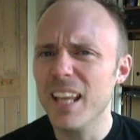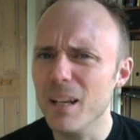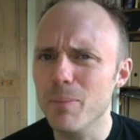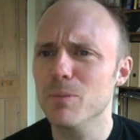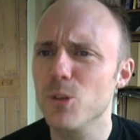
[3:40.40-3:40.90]

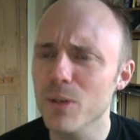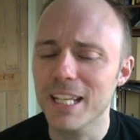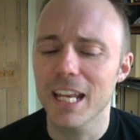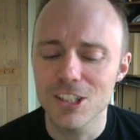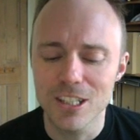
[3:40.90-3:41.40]
getting people to
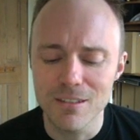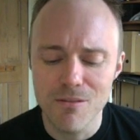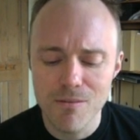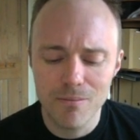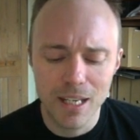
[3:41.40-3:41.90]
engage
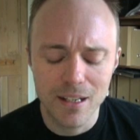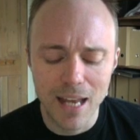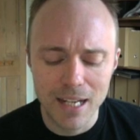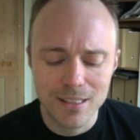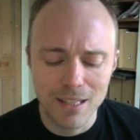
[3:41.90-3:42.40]
in
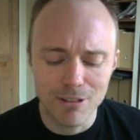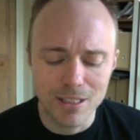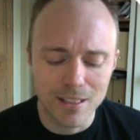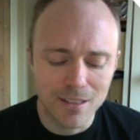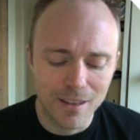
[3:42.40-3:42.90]

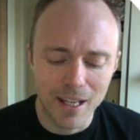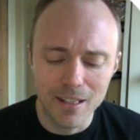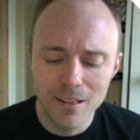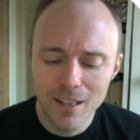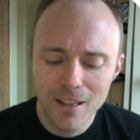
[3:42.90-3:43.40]
activities that
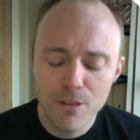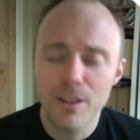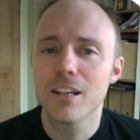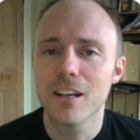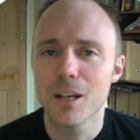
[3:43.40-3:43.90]
they
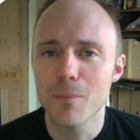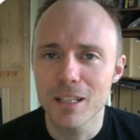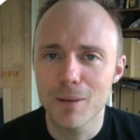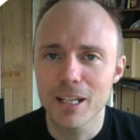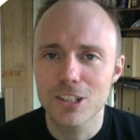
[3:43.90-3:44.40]
think are going to
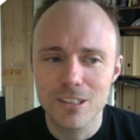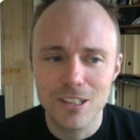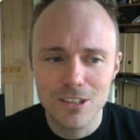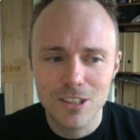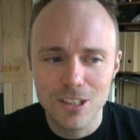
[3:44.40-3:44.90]
make them
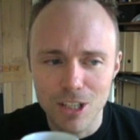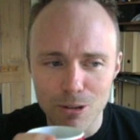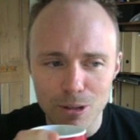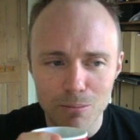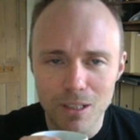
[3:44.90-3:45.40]
anxious, to
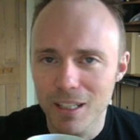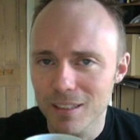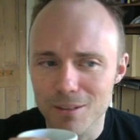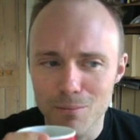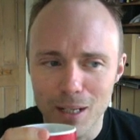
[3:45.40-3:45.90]
show them that
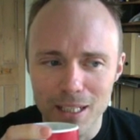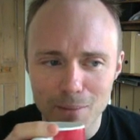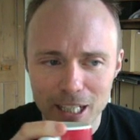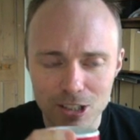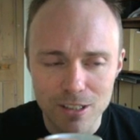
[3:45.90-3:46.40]
it doesn't make
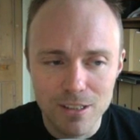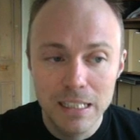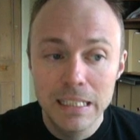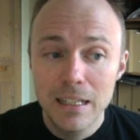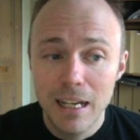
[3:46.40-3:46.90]
them anxious.
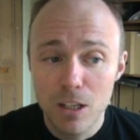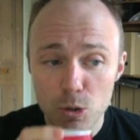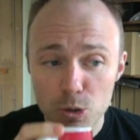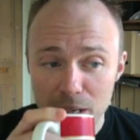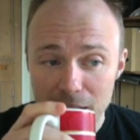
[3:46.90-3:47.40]
And of
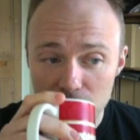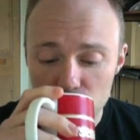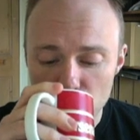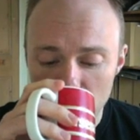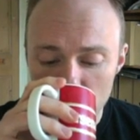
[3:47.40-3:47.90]
course we need a
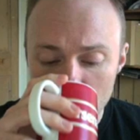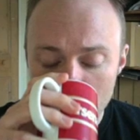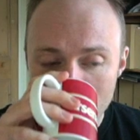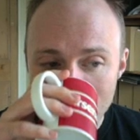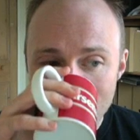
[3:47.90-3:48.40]

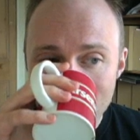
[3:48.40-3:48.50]
control.